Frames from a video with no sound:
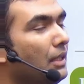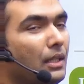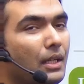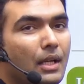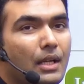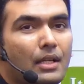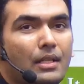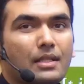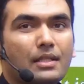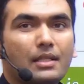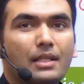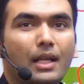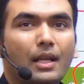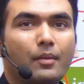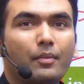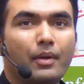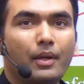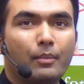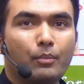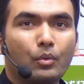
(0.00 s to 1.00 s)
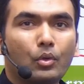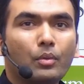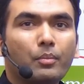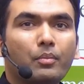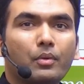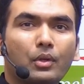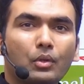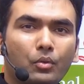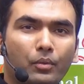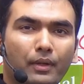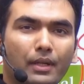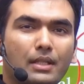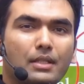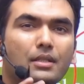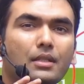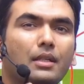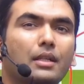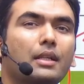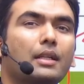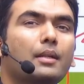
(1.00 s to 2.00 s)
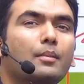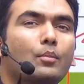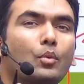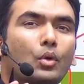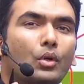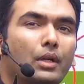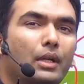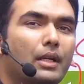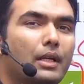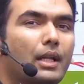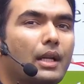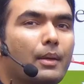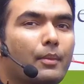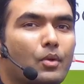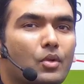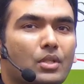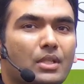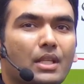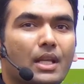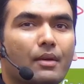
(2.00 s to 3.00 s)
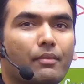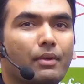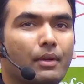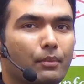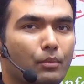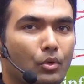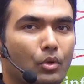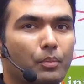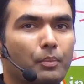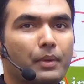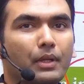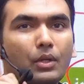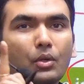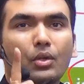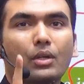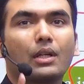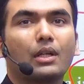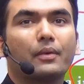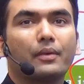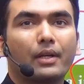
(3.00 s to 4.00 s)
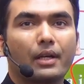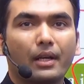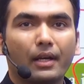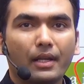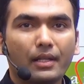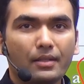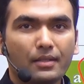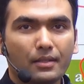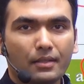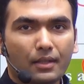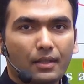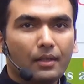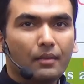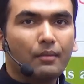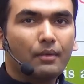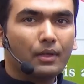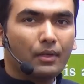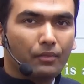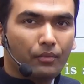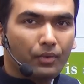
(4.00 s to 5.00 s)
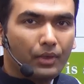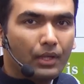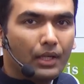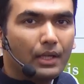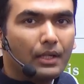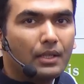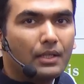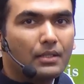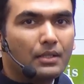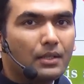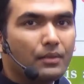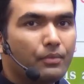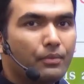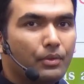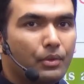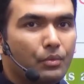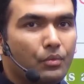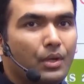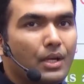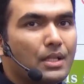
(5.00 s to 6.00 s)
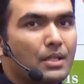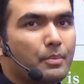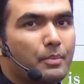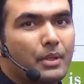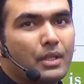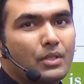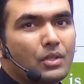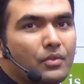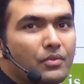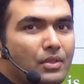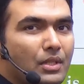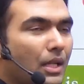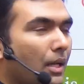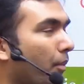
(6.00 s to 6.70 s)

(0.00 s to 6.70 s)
with self-help group. You will study in more detail about self-help group in your governance, but we are touching few aspects of